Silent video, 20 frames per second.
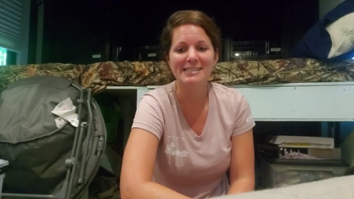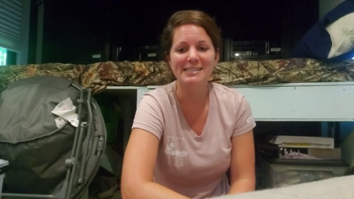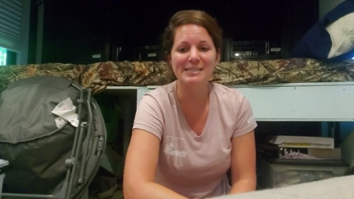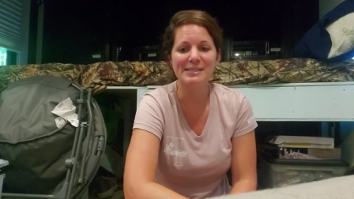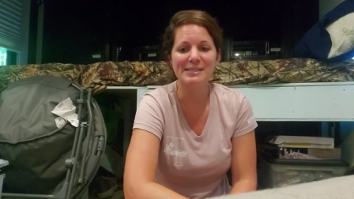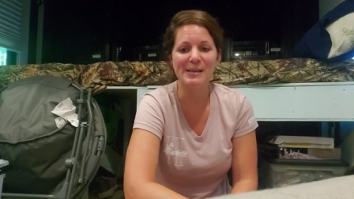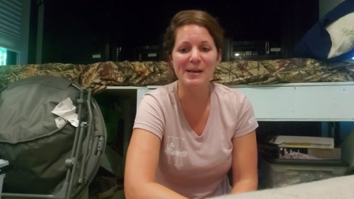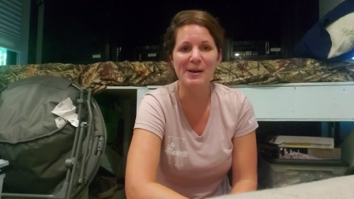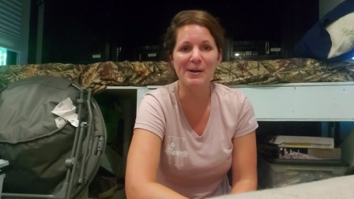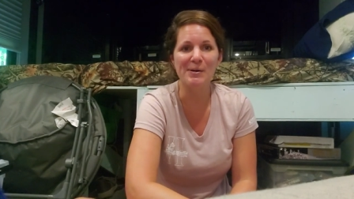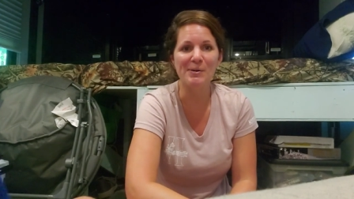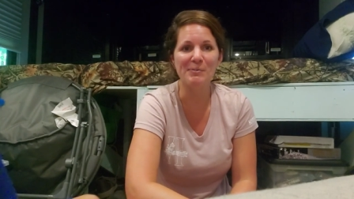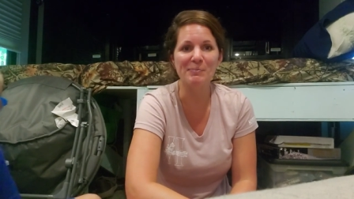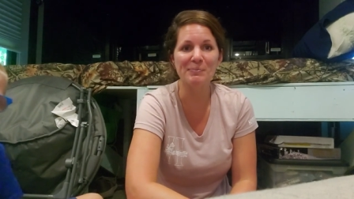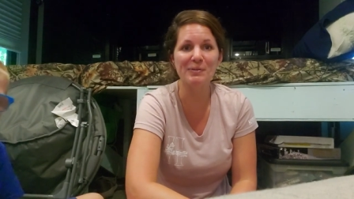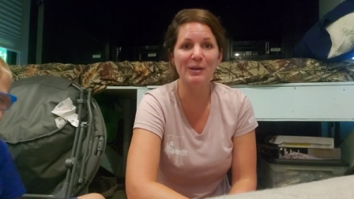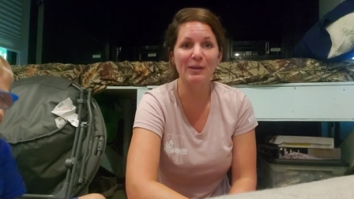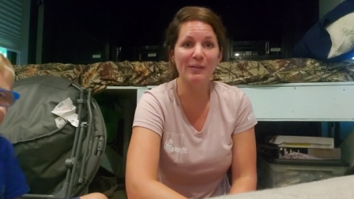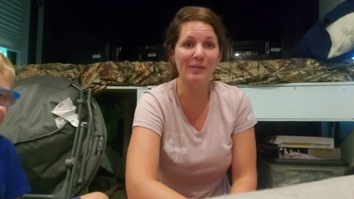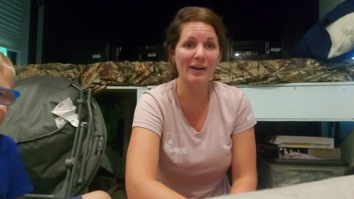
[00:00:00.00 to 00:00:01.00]
So
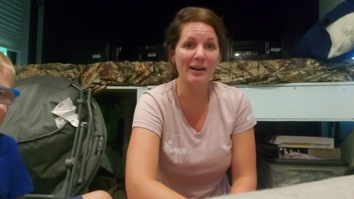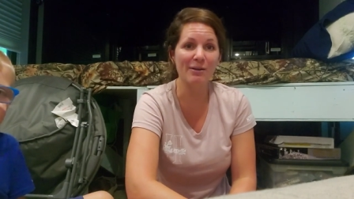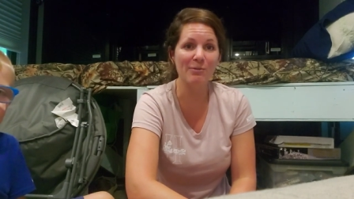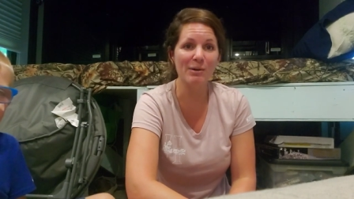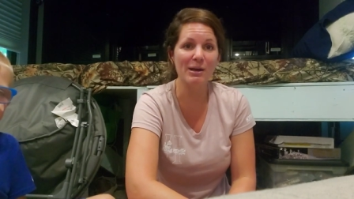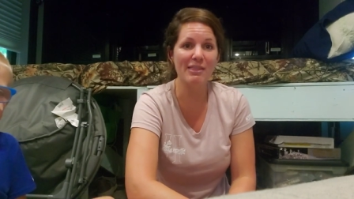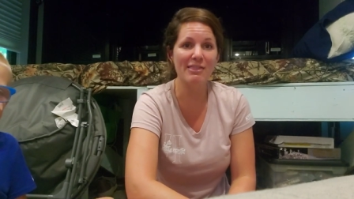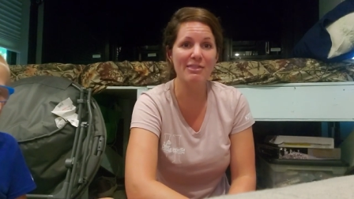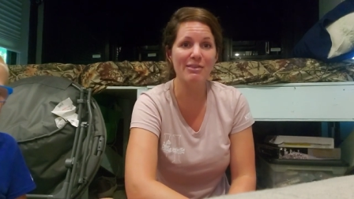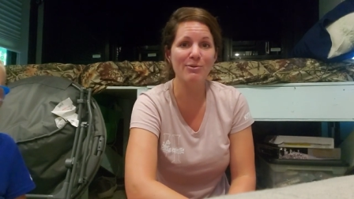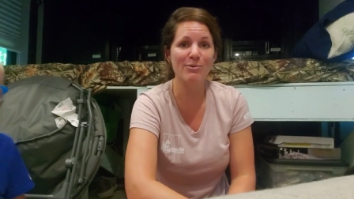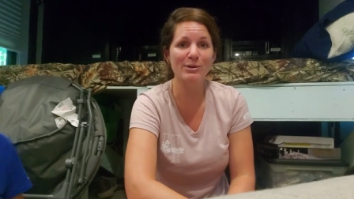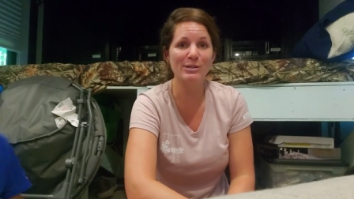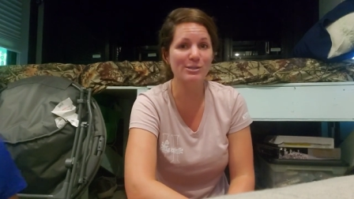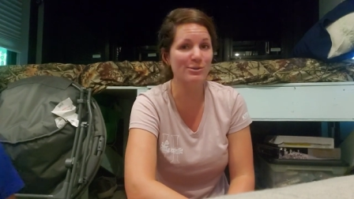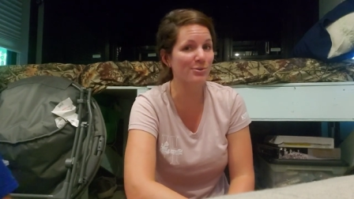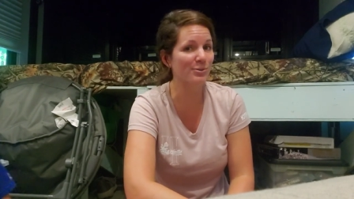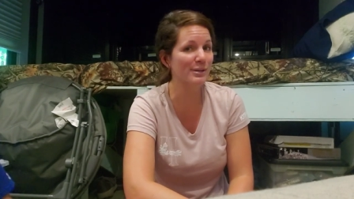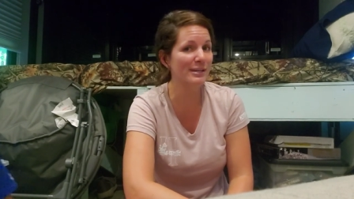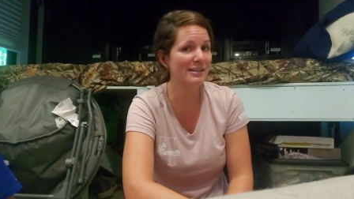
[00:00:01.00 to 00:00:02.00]
good luck with your
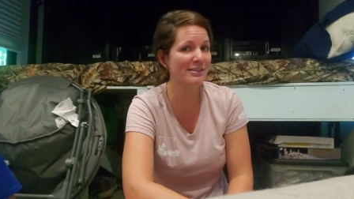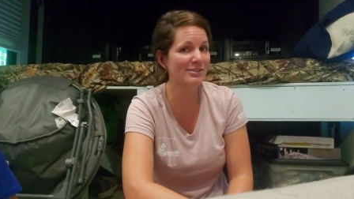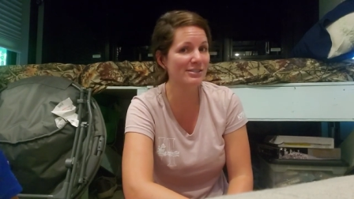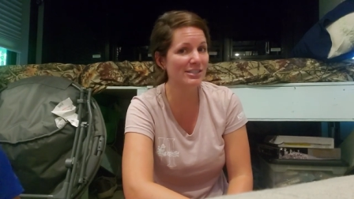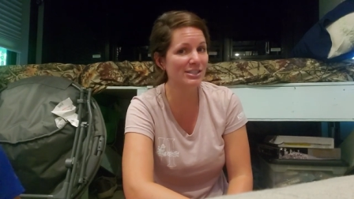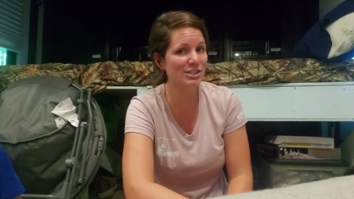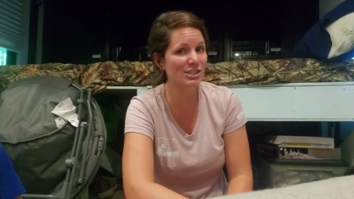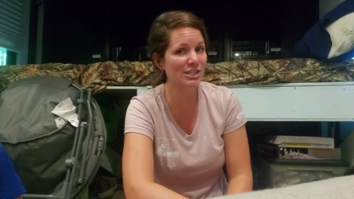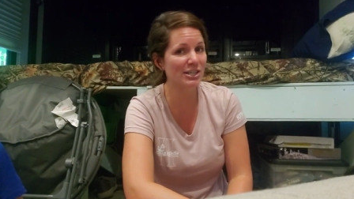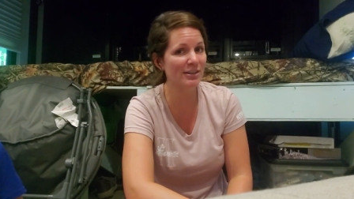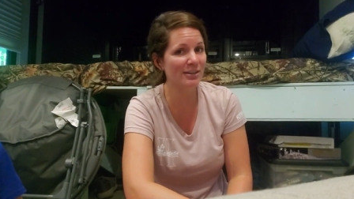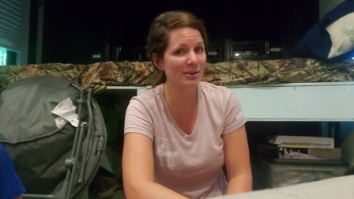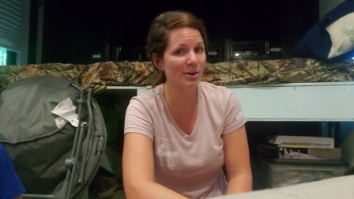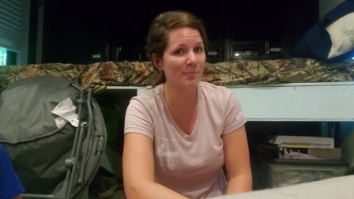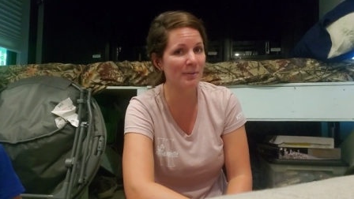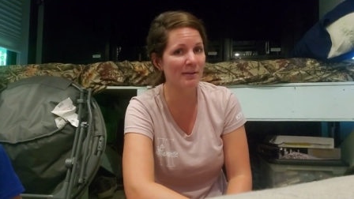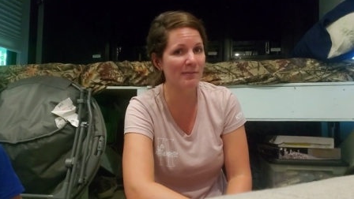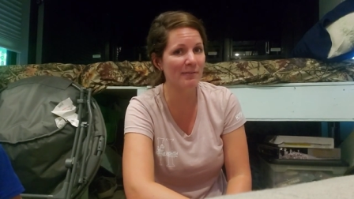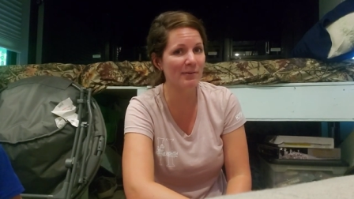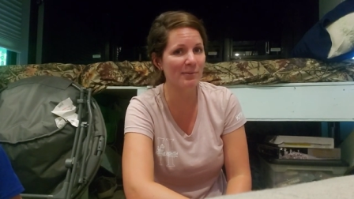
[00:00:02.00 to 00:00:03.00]
school years this year.
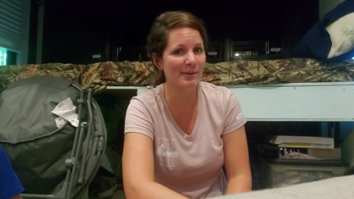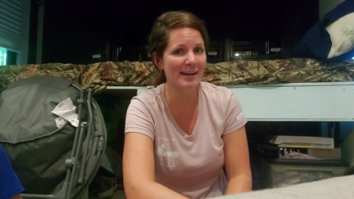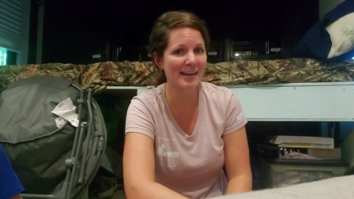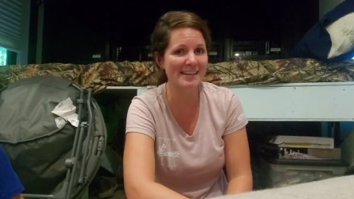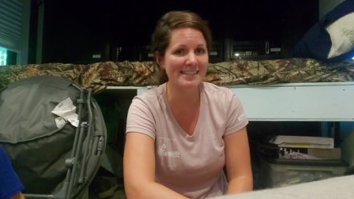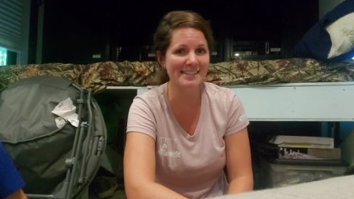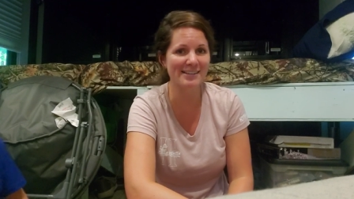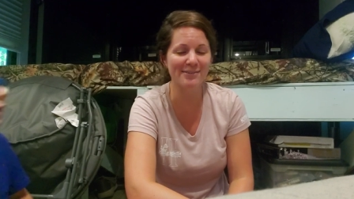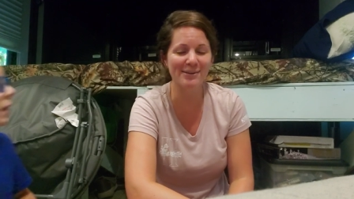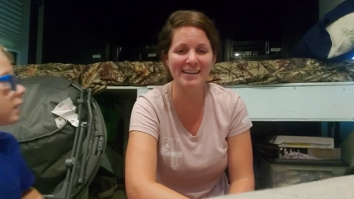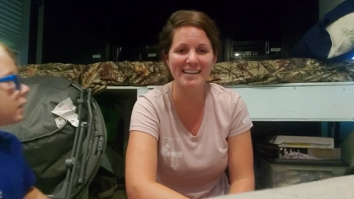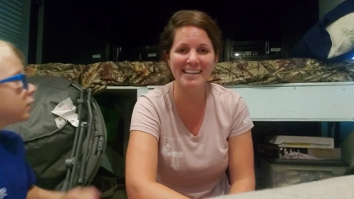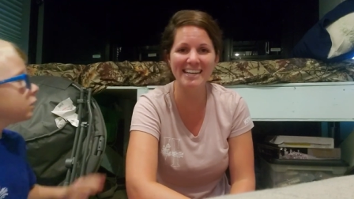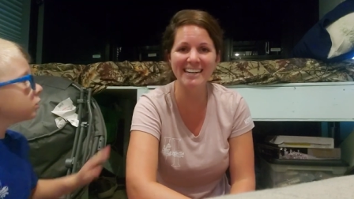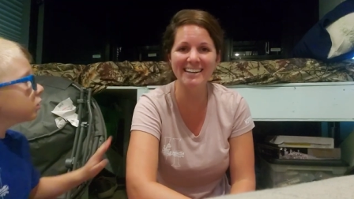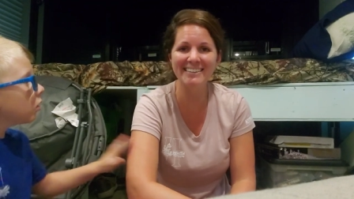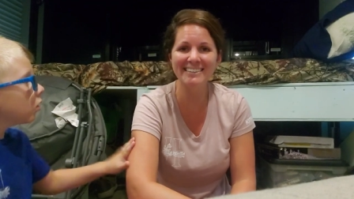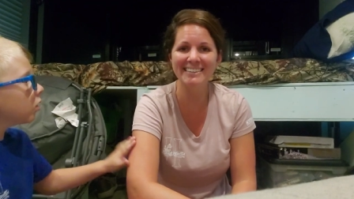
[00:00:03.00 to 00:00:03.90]
Hope everyone has a great year.